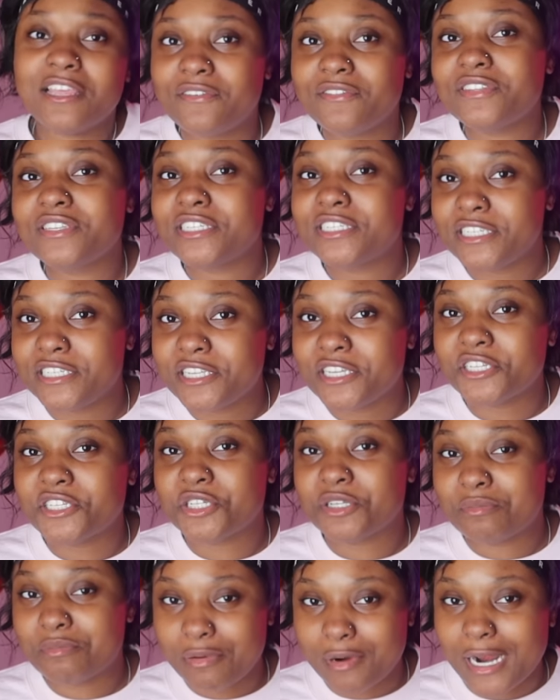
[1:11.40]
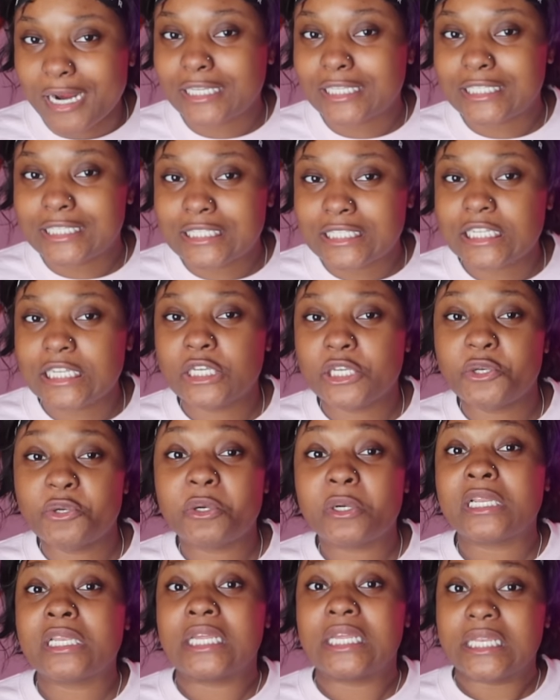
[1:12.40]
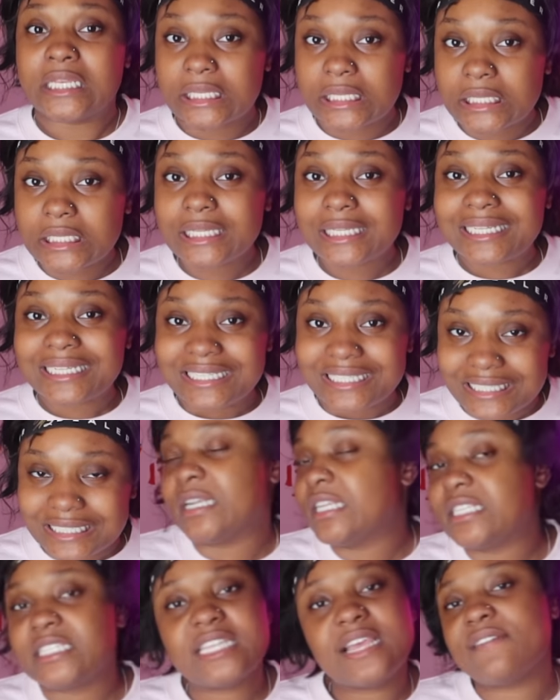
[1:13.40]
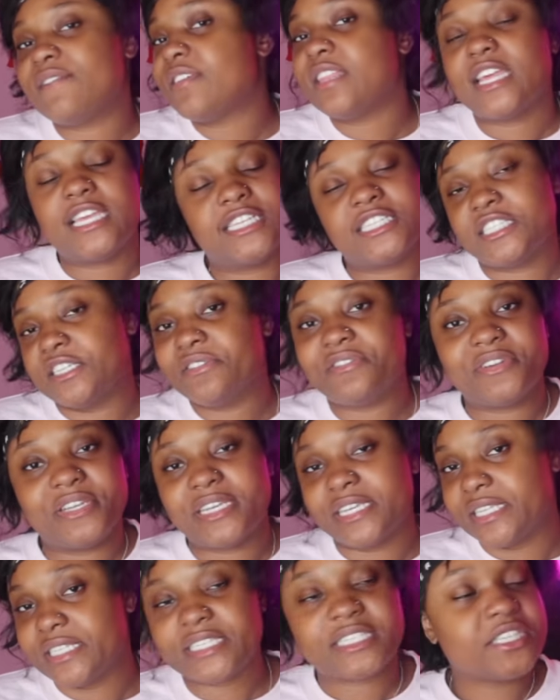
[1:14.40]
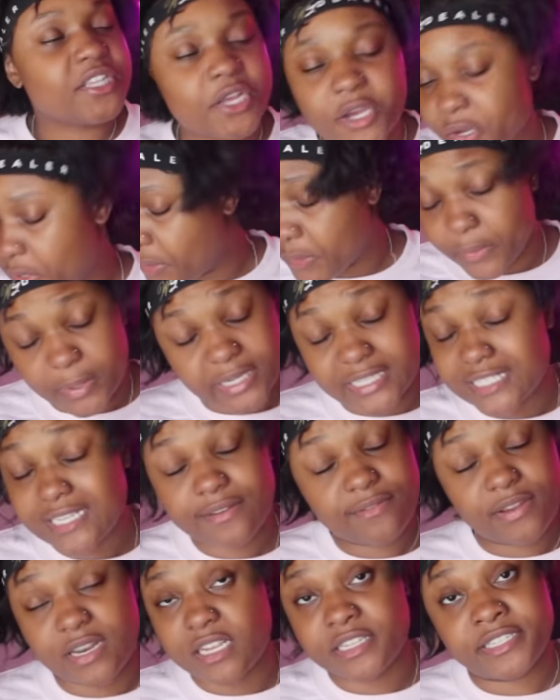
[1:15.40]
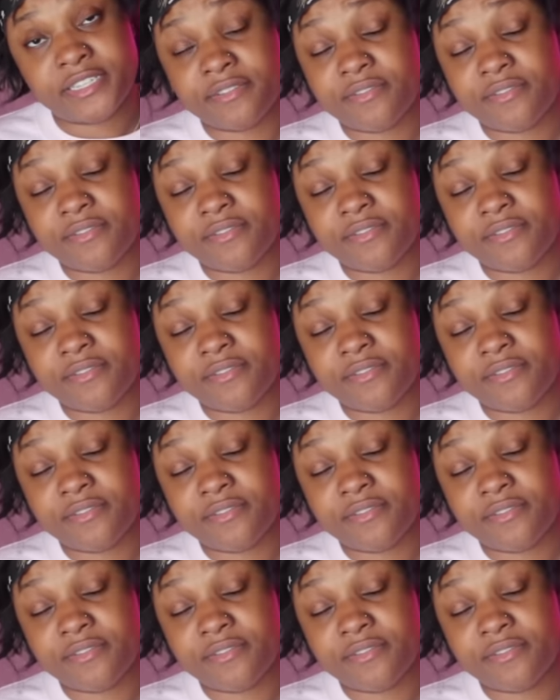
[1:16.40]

love to see that you're practicing, you know, cleanliness, but it's never that serious. No, it's never that